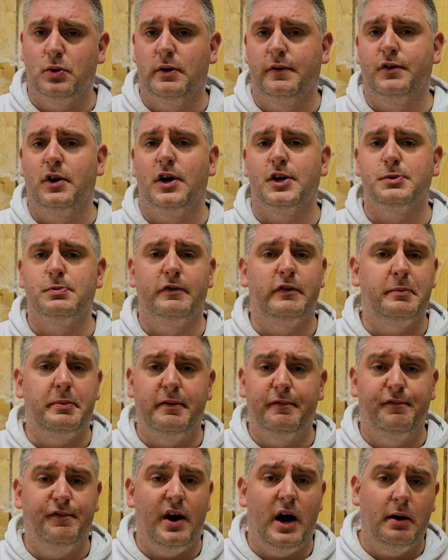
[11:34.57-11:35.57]
And of course, with it being
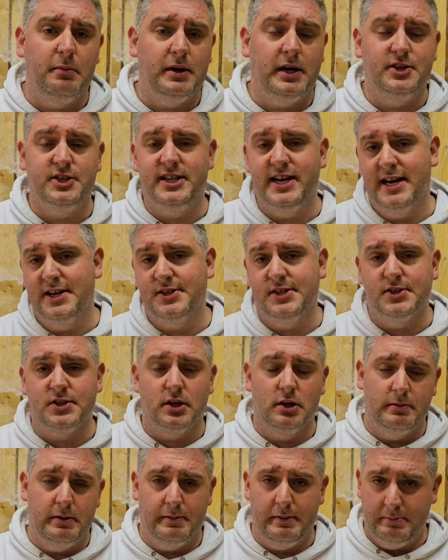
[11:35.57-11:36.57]
farmland, yes, it's going
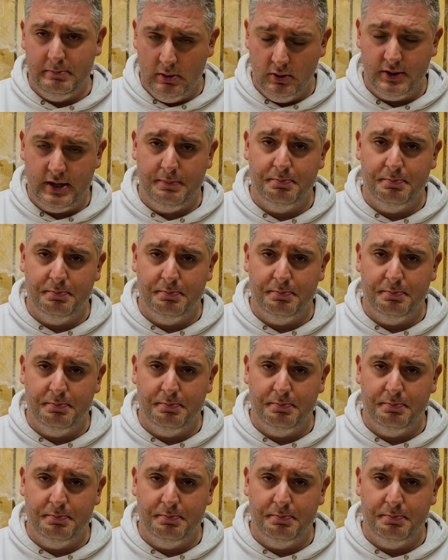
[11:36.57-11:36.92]
to be a bit muddy,